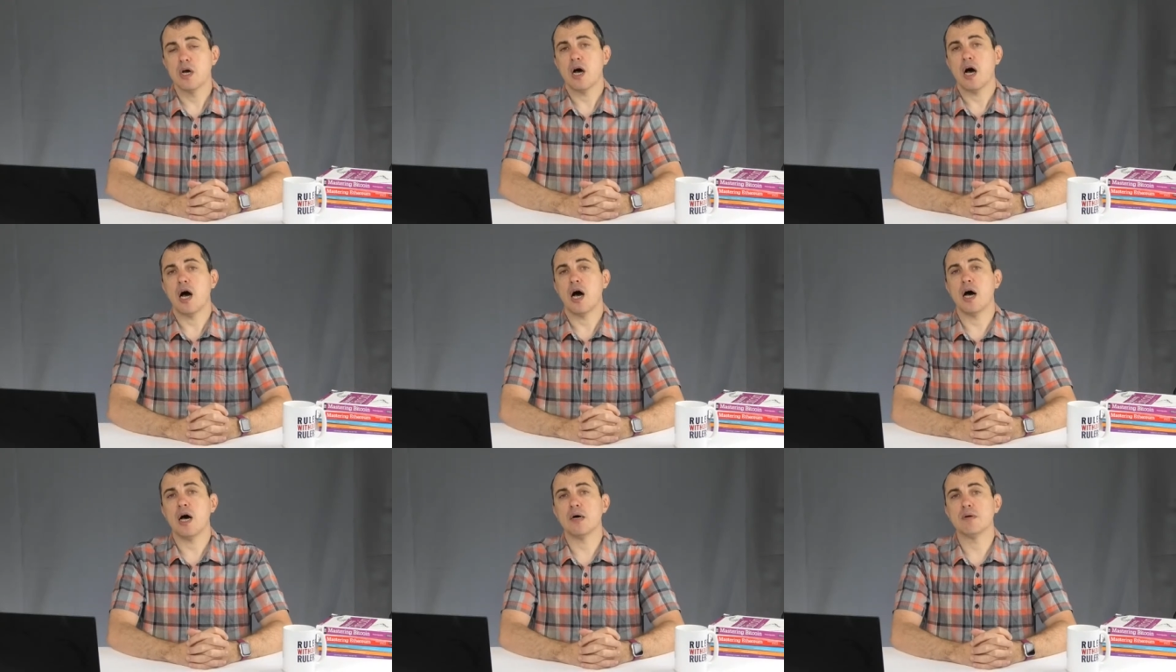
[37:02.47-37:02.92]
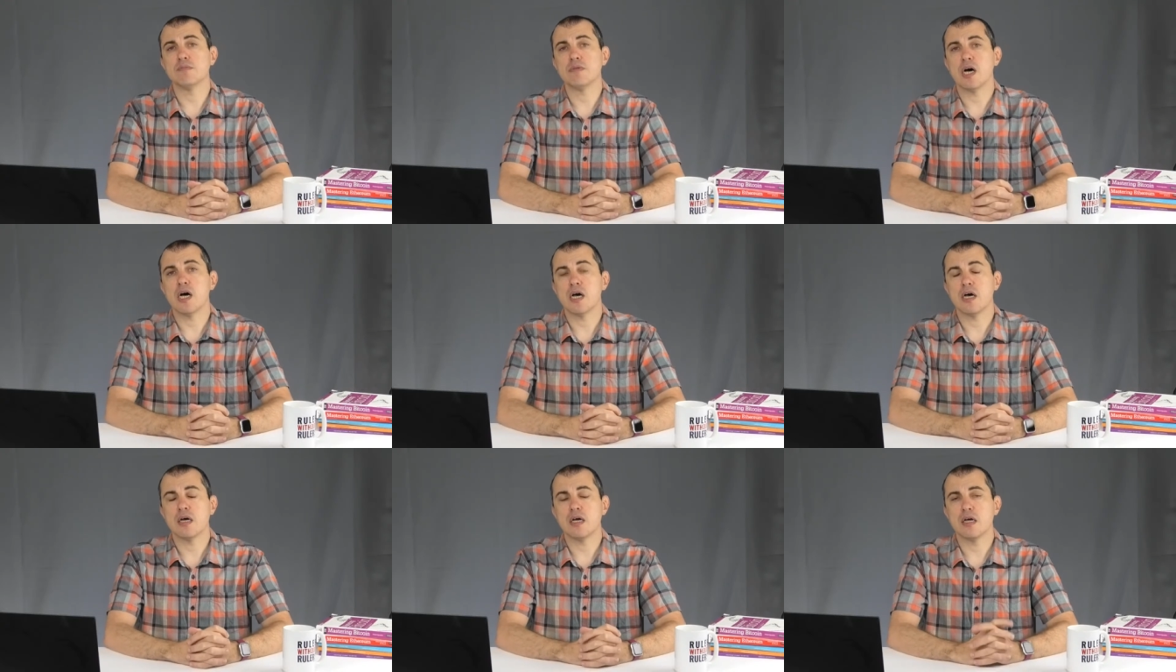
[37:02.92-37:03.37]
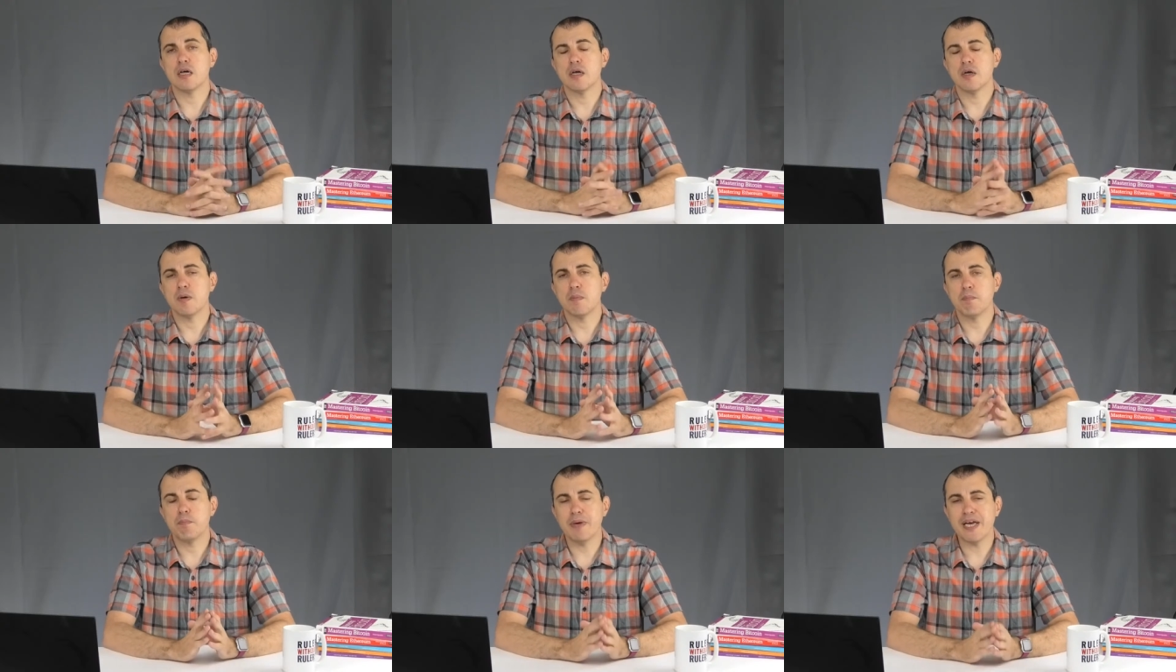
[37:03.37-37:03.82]

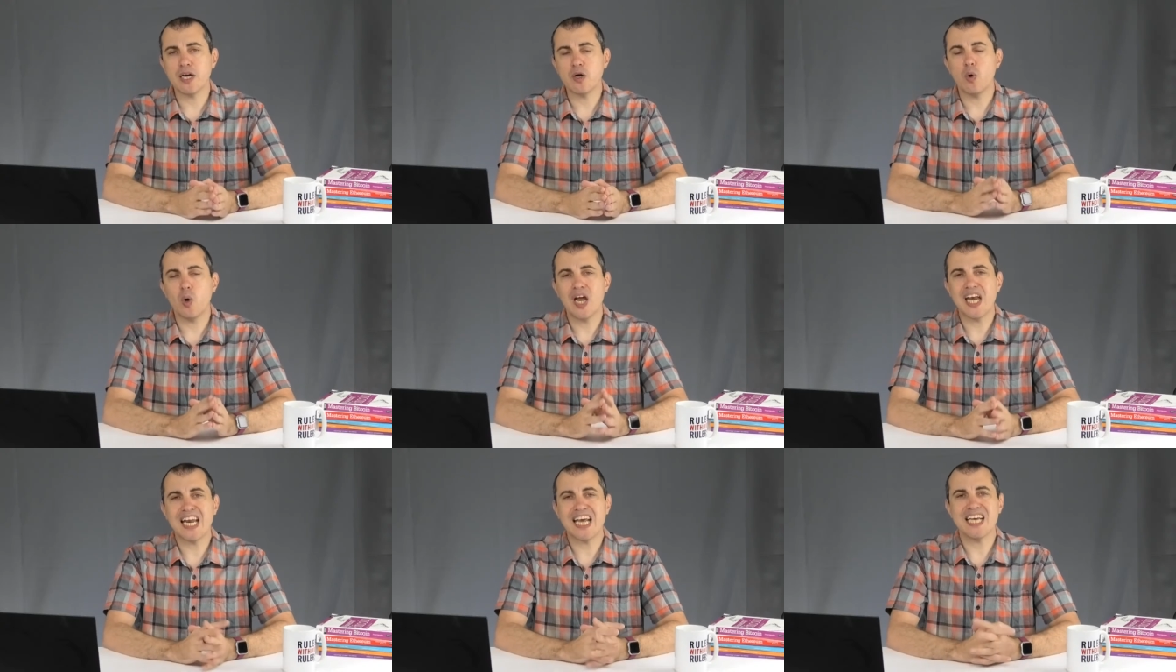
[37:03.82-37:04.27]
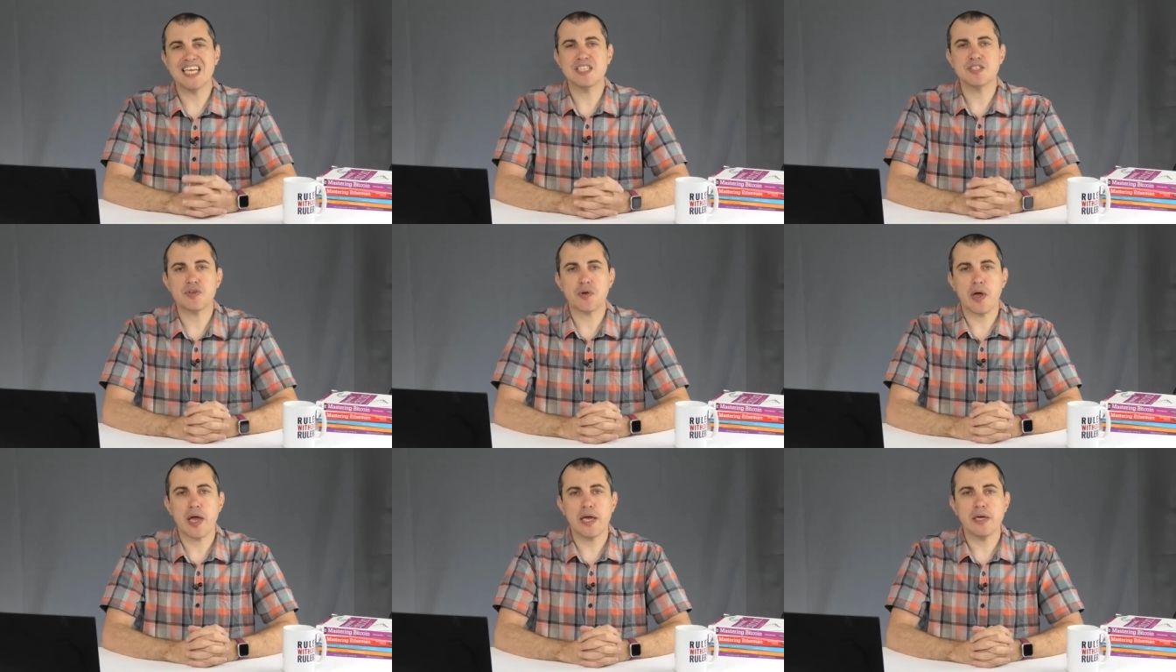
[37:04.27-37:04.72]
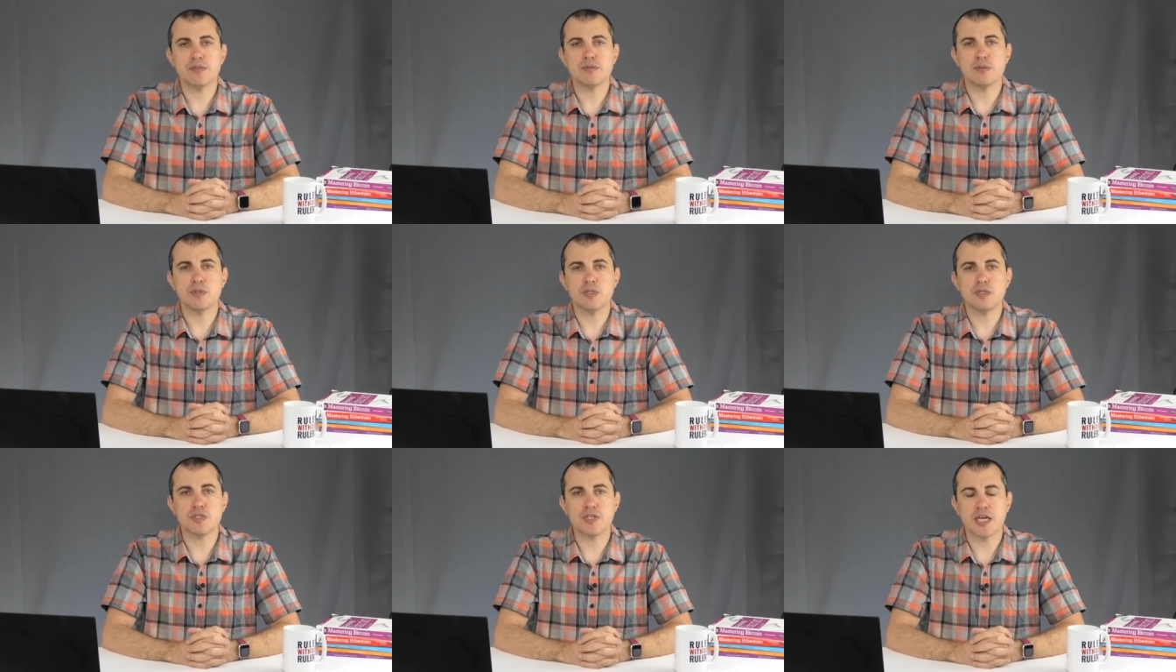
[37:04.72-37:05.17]
Bitcoin is a
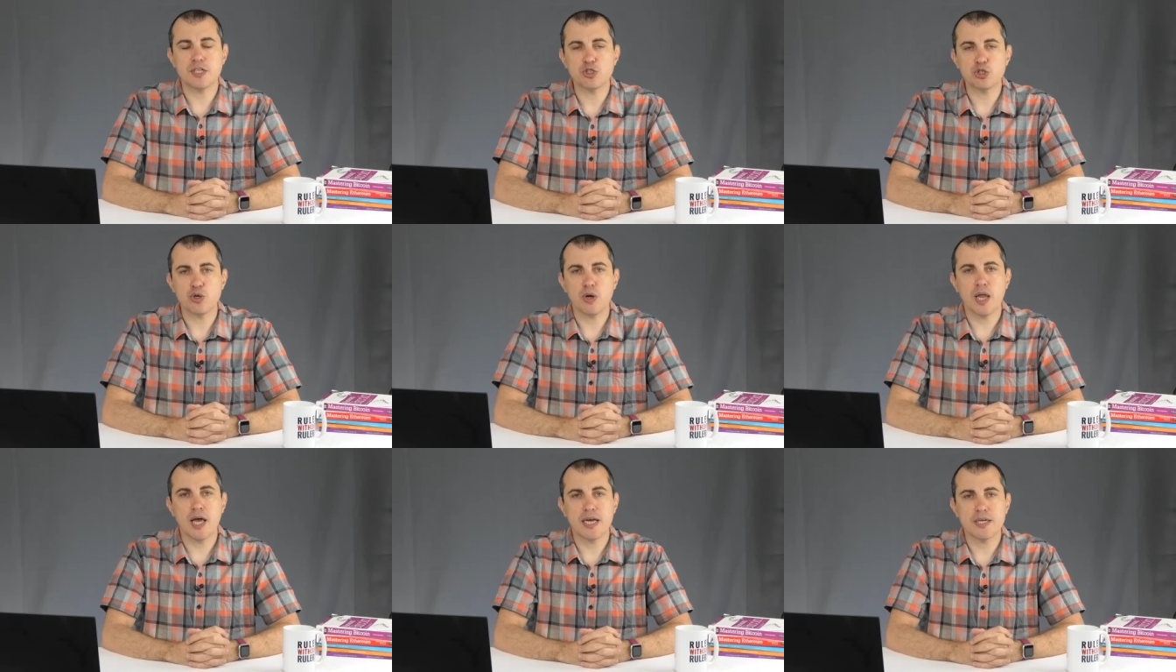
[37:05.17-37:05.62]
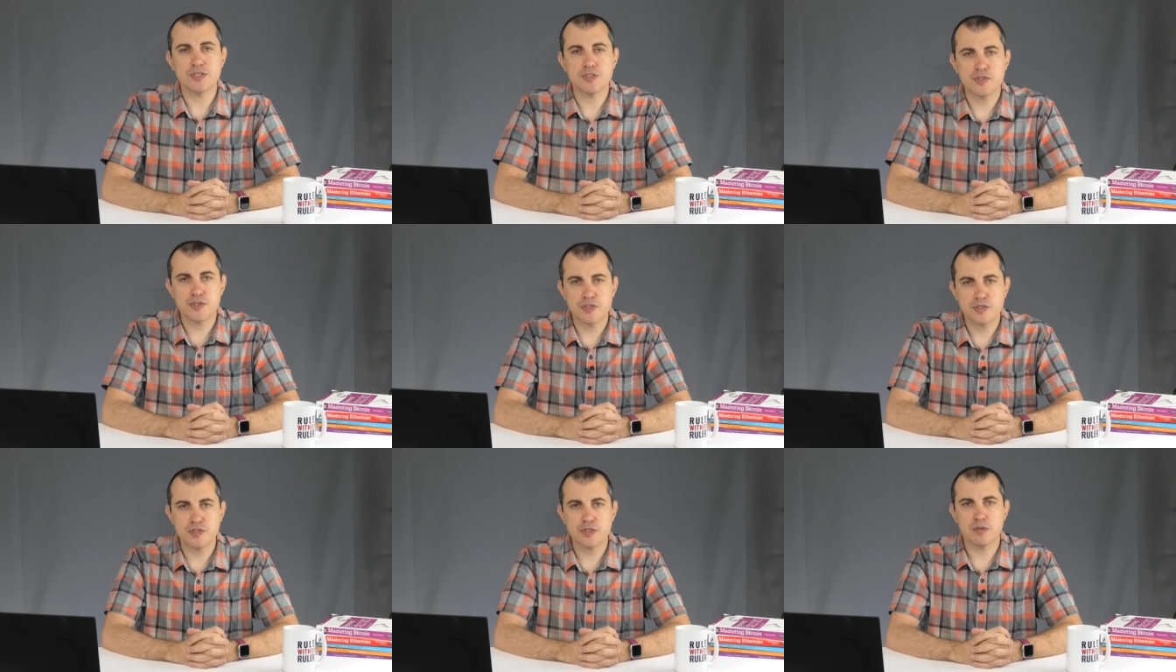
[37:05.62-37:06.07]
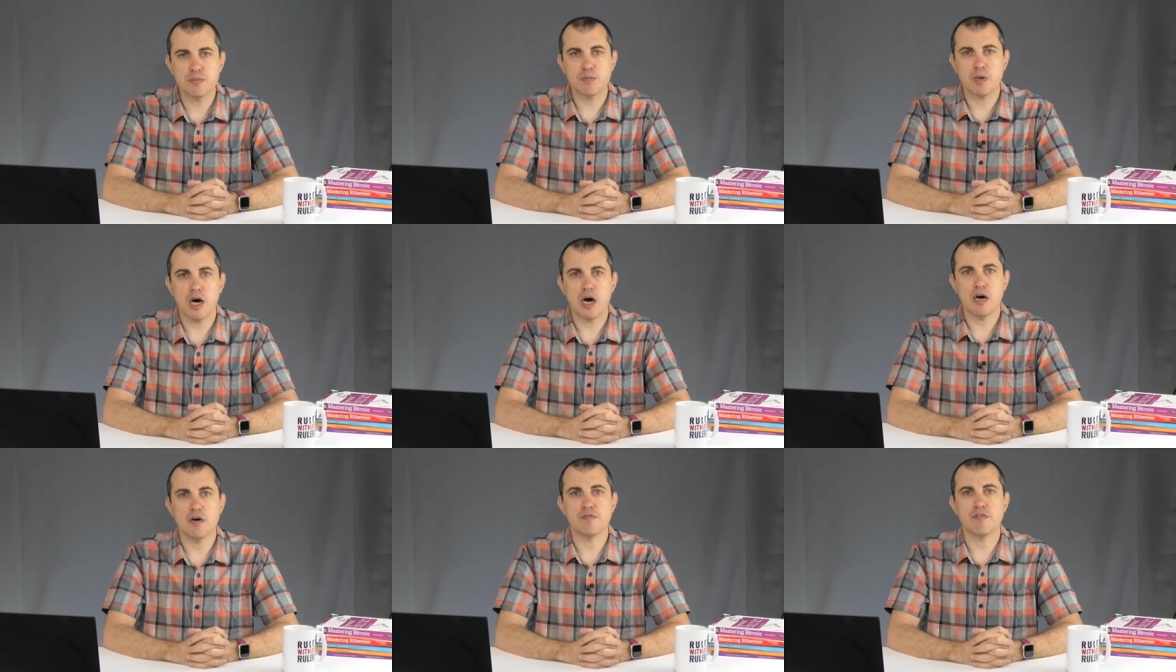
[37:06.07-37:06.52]
decentralized system
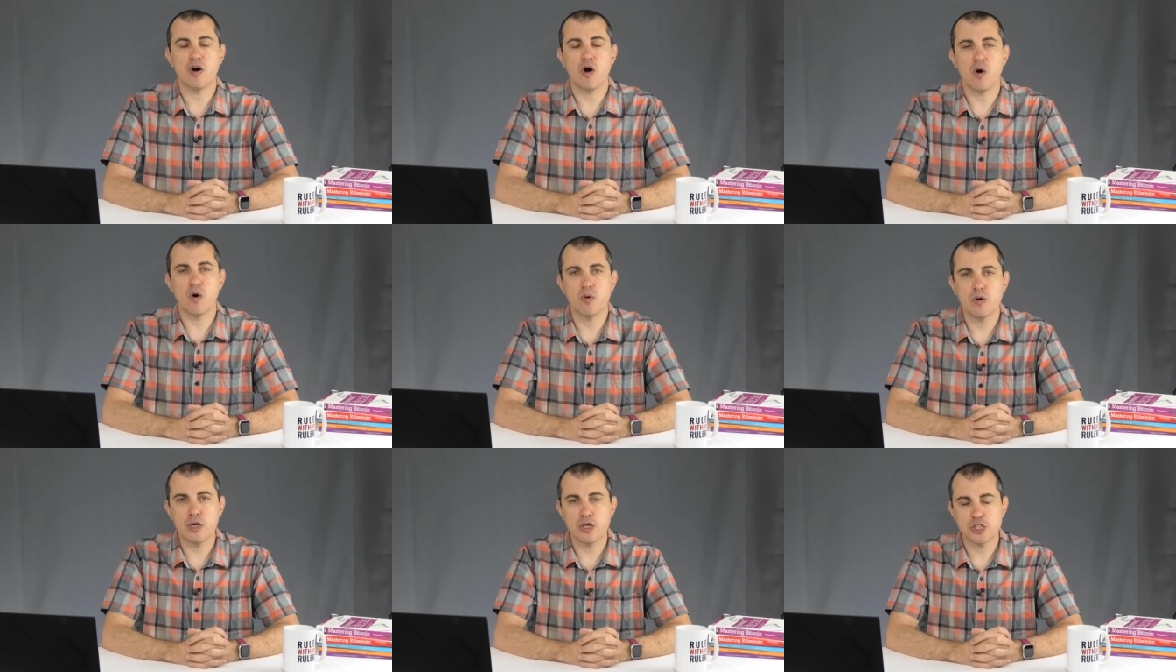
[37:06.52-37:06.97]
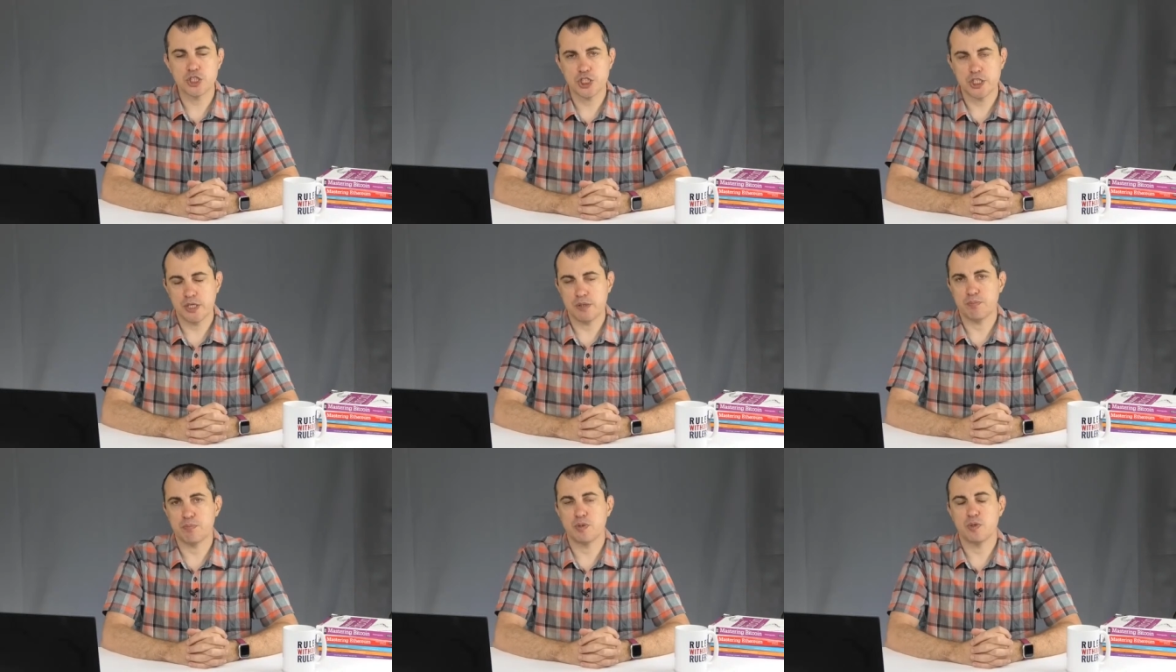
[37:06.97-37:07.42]
of ownership,